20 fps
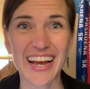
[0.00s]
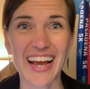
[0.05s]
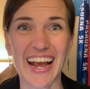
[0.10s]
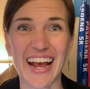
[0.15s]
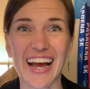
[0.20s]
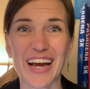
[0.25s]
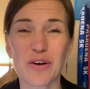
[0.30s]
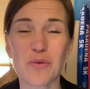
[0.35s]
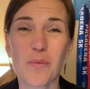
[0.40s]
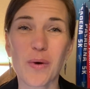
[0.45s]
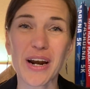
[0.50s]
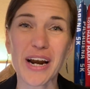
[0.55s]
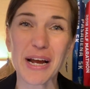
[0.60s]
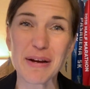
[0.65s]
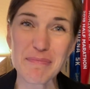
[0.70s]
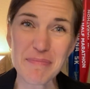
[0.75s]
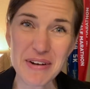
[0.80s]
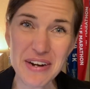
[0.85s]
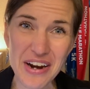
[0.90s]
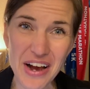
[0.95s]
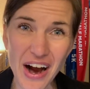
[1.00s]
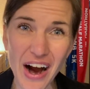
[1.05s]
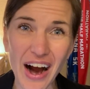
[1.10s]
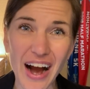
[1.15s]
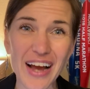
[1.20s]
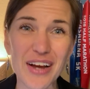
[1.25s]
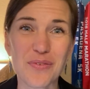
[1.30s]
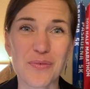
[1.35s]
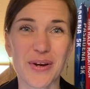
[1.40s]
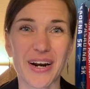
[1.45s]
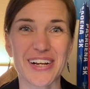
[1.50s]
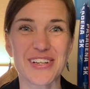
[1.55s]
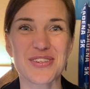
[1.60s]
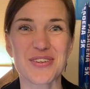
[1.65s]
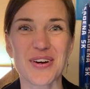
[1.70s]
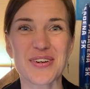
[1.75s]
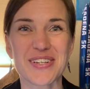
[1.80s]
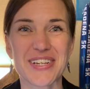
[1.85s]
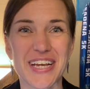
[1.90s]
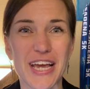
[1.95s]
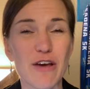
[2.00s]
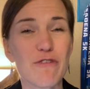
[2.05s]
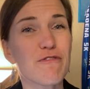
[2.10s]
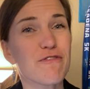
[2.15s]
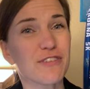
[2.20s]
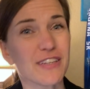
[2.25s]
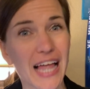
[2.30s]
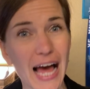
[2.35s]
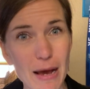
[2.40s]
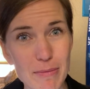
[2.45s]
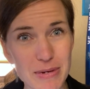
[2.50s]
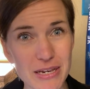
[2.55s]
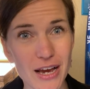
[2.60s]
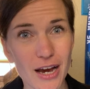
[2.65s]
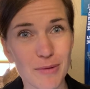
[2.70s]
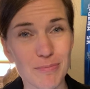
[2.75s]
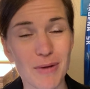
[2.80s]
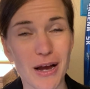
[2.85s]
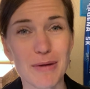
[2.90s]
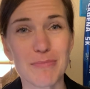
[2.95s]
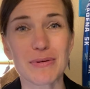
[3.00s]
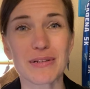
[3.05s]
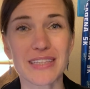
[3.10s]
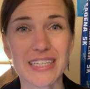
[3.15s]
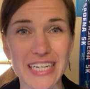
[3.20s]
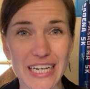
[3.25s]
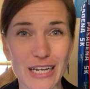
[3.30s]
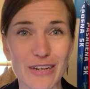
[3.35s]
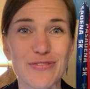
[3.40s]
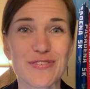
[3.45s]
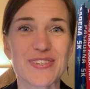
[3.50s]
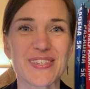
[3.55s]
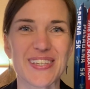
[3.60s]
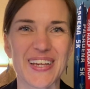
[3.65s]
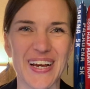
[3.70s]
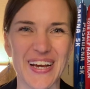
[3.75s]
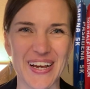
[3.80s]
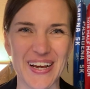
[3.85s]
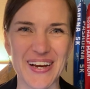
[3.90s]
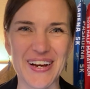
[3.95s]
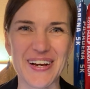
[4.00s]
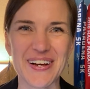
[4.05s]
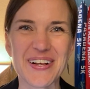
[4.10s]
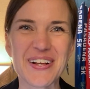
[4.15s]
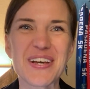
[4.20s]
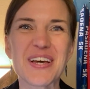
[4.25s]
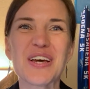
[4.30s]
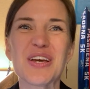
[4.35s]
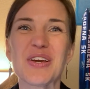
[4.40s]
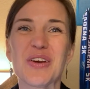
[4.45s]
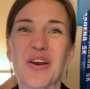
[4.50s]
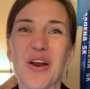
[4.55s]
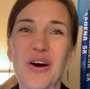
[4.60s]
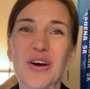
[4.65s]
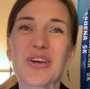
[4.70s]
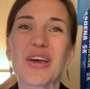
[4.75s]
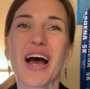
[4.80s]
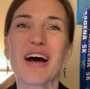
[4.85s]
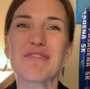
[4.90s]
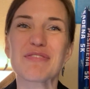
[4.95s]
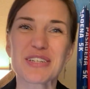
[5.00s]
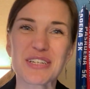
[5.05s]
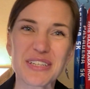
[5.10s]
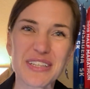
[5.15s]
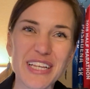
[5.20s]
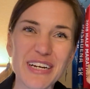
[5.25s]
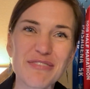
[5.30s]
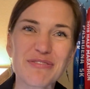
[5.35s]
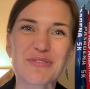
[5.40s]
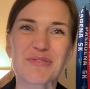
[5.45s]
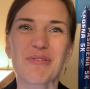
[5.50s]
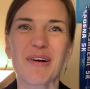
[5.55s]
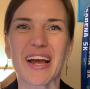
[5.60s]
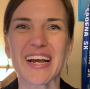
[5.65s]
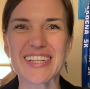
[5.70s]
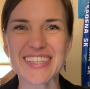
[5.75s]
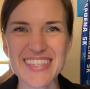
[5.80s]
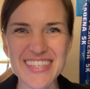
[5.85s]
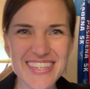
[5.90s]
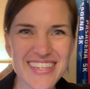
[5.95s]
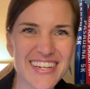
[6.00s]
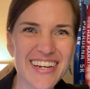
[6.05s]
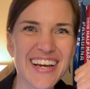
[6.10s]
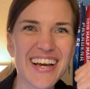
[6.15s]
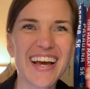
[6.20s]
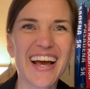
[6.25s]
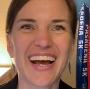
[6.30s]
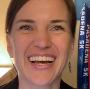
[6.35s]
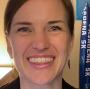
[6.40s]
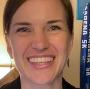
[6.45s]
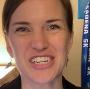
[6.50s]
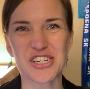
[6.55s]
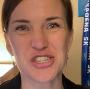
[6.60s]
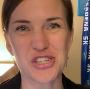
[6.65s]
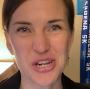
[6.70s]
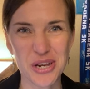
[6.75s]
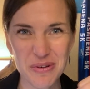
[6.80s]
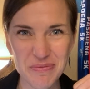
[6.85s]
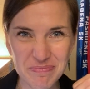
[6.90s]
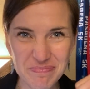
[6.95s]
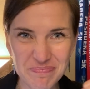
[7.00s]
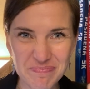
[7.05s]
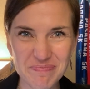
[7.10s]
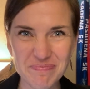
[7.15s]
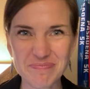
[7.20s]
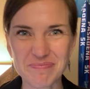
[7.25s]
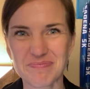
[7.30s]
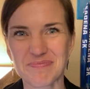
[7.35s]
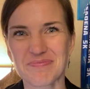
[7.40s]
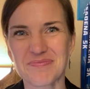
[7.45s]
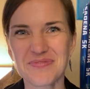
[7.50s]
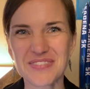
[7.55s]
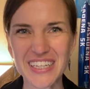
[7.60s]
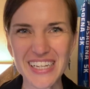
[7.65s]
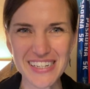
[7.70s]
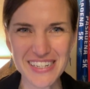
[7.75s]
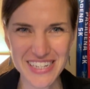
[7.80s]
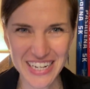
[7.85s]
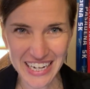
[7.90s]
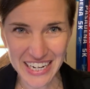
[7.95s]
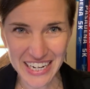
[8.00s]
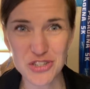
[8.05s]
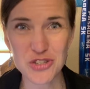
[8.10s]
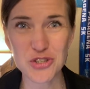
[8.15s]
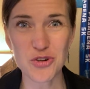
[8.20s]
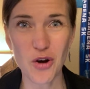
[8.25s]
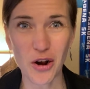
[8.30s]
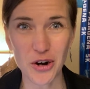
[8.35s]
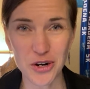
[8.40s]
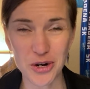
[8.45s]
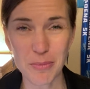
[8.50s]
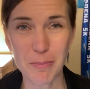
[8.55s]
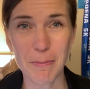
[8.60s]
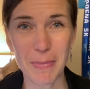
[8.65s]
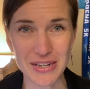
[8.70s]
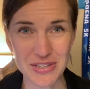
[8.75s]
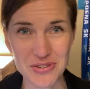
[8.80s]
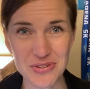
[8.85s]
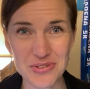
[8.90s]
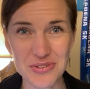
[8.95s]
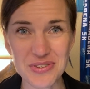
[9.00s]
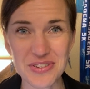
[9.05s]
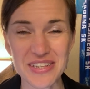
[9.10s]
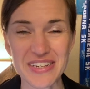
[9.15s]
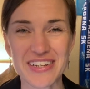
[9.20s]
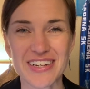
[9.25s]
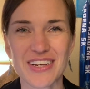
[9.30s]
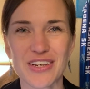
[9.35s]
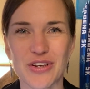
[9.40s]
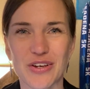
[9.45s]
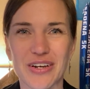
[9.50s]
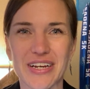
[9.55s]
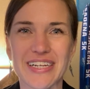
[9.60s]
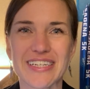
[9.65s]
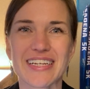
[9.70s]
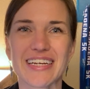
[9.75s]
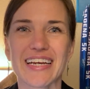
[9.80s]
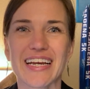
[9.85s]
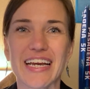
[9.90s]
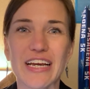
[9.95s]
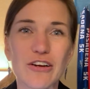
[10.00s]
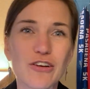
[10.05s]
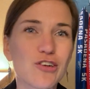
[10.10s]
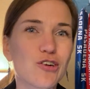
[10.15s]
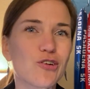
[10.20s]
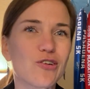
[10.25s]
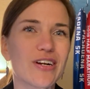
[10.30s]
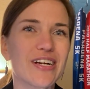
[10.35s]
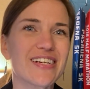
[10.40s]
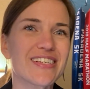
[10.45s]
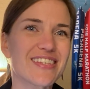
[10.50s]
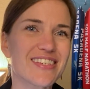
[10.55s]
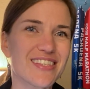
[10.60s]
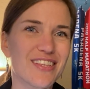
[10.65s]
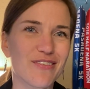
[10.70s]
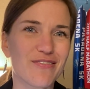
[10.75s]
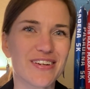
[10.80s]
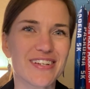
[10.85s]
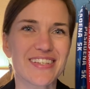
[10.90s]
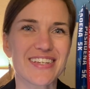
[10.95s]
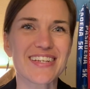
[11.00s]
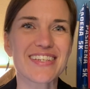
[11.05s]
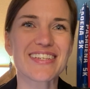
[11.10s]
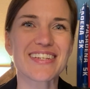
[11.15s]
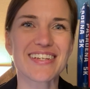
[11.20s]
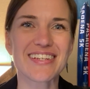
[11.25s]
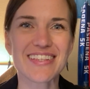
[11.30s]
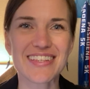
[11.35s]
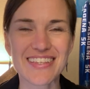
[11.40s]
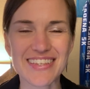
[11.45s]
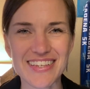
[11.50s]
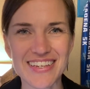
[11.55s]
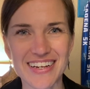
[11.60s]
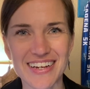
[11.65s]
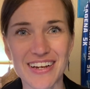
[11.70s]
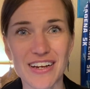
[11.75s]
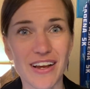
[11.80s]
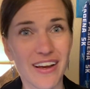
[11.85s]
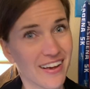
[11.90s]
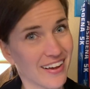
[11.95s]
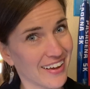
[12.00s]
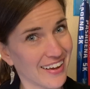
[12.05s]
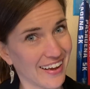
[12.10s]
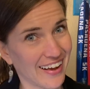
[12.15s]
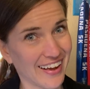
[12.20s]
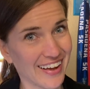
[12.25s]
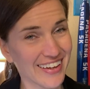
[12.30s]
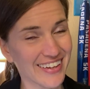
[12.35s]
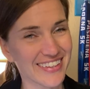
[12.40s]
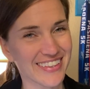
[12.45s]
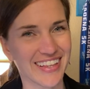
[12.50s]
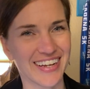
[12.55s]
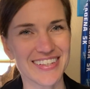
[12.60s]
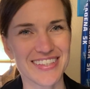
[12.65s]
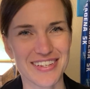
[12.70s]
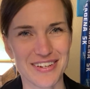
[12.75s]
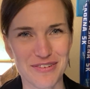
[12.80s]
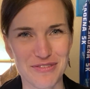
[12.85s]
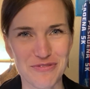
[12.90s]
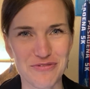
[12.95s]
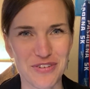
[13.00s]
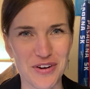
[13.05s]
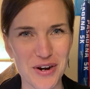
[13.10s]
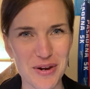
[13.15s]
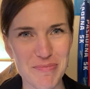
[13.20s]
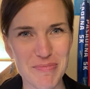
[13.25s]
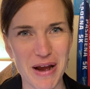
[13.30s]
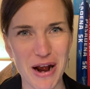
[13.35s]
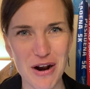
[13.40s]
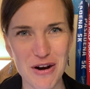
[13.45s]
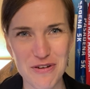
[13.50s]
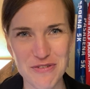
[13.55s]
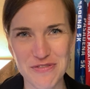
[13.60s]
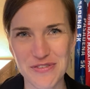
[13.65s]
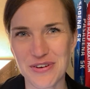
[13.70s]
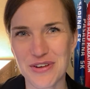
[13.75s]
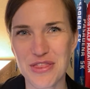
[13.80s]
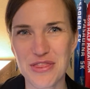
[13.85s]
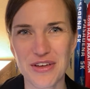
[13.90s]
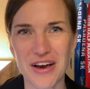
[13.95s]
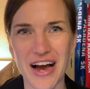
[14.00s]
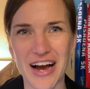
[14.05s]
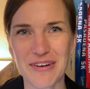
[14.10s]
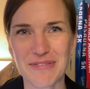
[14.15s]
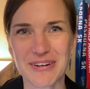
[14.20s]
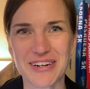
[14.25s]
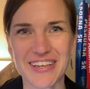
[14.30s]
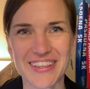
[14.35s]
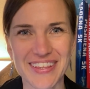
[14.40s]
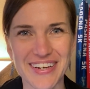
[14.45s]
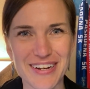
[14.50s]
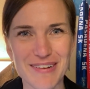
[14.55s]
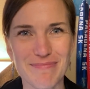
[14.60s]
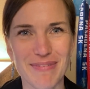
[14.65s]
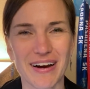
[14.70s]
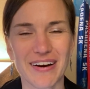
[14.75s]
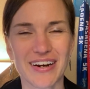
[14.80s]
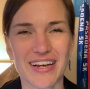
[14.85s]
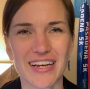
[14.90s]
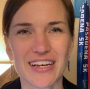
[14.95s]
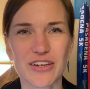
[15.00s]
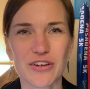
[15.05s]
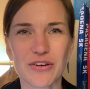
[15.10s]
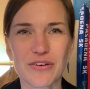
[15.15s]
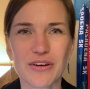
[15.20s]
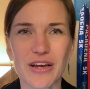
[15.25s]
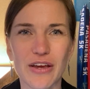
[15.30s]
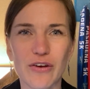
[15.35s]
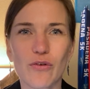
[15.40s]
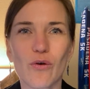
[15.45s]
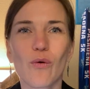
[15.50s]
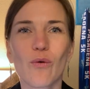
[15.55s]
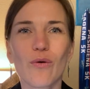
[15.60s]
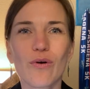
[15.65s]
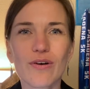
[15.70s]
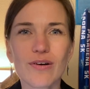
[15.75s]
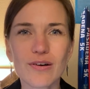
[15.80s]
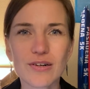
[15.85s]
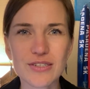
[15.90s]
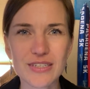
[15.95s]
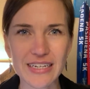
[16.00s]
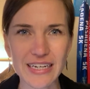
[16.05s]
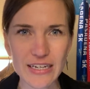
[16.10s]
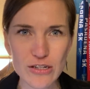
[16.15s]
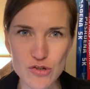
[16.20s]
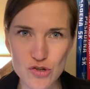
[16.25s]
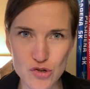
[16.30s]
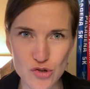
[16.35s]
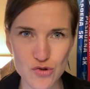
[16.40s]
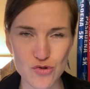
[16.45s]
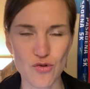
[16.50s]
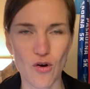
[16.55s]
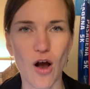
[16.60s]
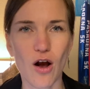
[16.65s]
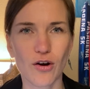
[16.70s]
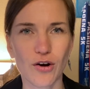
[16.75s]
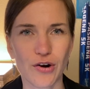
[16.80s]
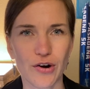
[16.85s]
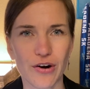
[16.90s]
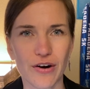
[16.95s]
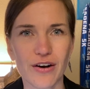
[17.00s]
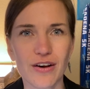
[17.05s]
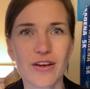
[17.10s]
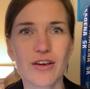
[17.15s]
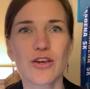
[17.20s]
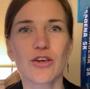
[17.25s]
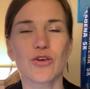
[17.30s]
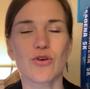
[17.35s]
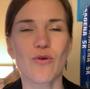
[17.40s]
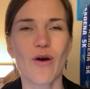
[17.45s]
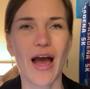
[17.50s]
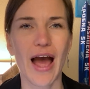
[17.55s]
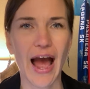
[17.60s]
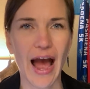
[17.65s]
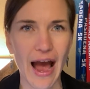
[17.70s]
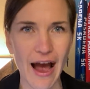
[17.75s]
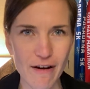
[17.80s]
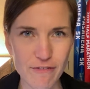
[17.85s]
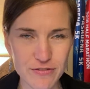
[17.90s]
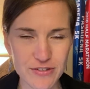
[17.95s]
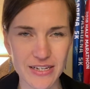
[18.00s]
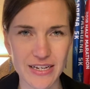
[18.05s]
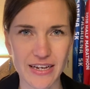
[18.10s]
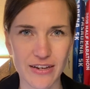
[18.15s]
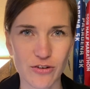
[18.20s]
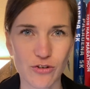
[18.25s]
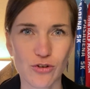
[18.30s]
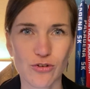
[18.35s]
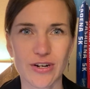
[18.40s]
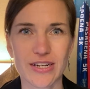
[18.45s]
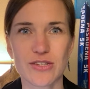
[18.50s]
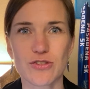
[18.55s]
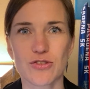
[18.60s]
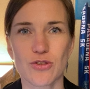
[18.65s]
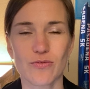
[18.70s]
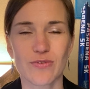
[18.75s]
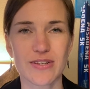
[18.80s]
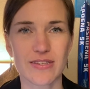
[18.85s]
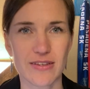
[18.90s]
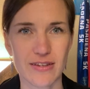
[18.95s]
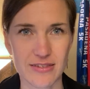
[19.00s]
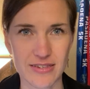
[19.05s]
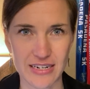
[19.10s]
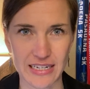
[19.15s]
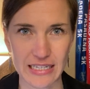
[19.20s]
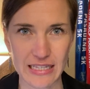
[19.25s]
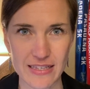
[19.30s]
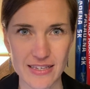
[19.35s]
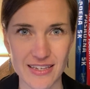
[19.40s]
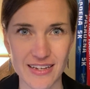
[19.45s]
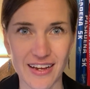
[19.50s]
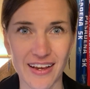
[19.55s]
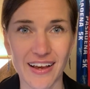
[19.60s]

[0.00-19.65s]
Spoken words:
And when I start to get flabby on my beliefs, you know, you have to lift weights at the gym to stronger muscles. You need to increase the resistance. That's a very powerful thought when you think about it. In order to get stronger, you have to increase the resistance.